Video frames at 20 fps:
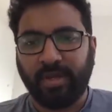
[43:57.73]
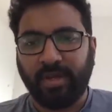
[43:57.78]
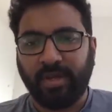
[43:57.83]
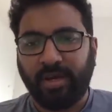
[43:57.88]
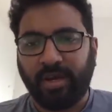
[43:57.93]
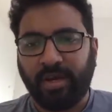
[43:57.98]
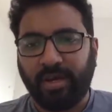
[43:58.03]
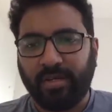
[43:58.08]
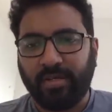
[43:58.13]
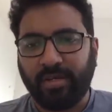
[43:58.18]
the
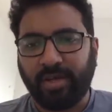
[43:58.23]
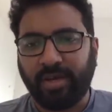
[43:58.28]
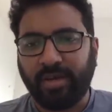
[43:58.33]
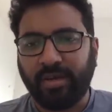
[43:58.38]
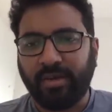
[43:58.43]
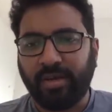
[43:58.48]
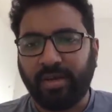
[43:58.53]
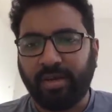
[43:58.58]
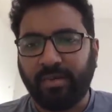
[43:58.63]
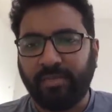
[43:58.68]
current
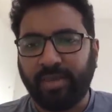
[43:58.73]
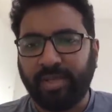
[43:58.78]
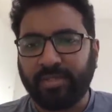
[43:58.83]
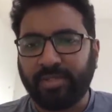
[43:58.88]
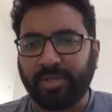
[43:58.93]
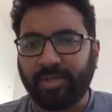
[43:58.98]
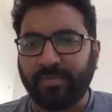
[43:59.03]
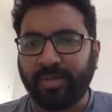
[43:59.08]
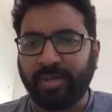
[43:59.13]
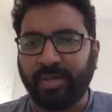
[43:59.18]
uh,
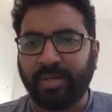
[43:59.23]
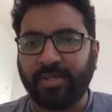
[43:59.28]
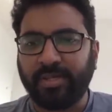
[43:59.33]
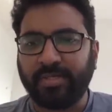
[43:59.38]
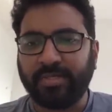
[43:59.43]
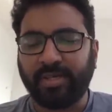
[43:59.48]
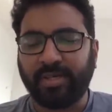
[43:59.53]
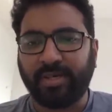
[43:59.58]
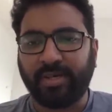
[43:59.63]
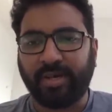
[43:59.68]
mainstreaming is
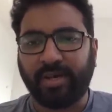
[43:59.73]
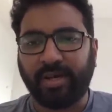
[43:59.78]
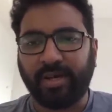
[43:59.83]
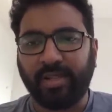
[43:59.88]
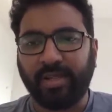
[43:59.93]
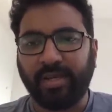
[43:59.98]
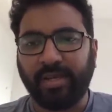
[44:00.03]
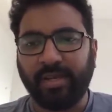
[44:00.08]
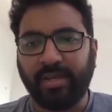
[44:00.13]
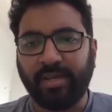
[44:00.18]
uh,
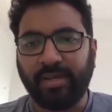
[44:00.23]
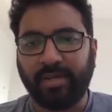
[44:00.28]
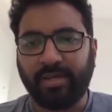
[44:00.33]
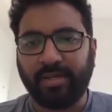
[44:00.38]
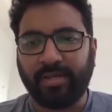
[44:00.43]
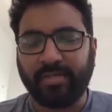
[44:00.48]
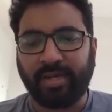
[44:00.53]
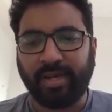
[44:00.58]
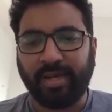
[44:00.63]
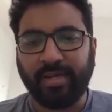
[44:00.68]
highly uh,
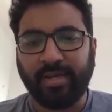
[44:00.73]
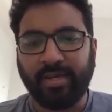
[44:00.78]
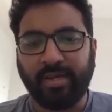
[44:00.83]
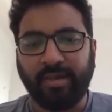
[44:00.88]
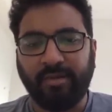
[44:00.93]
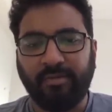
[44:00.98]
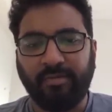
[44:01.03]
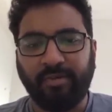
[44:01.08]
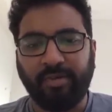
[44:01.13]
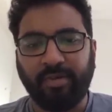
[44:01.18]
designed
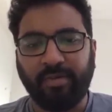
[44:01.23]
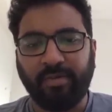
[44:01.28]
uh, for